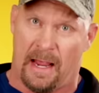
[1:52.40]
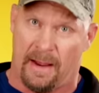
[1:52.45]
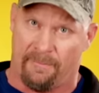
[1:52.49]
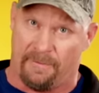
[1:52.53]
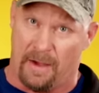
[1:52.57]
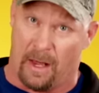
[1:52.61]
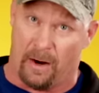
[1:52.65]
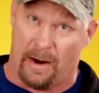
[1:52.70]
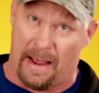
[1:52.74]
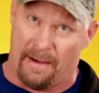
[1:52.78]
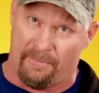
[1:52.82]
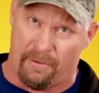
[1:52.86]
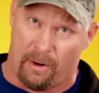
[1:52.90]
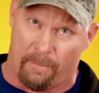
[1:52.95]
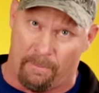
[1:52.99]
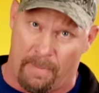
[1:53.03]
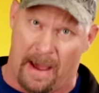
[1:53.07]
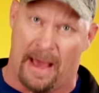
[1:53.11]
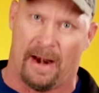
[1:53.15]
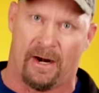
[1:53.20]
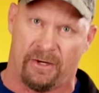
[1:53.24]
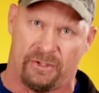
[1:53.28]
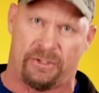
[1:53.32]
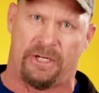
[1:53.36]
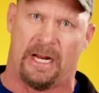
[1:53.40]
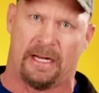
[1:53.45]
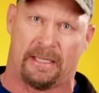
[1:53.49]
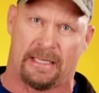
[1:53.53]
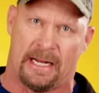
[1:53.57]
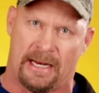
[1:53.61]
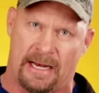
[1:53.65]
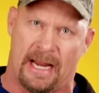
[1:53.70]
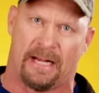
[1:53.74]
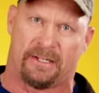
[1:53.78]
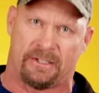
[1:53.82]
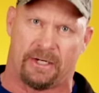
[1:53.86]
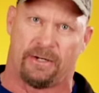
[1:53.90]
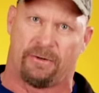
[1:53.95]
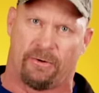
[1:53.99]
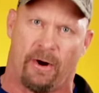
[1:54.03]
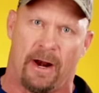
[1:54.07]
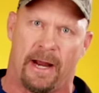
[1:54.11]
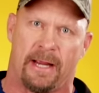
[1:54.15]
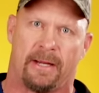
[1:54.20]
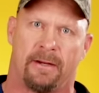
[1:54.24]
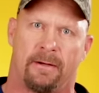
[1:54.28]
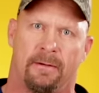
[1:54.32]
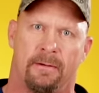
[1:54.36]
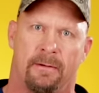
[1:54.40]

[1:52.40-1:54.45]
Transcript: if y'all have no better shit than this to drink.